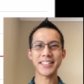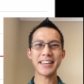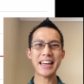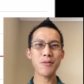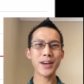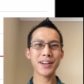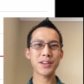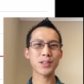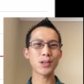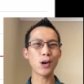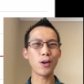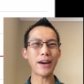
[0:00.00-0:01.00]
Today we're going to
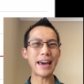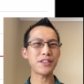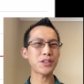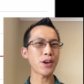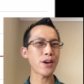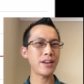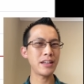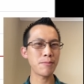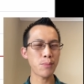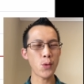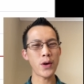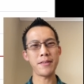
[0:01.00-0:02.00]
solve a
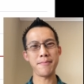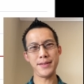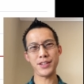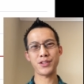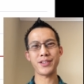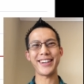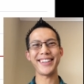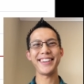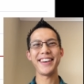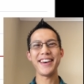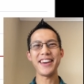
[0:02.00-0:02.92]
turning point mystery.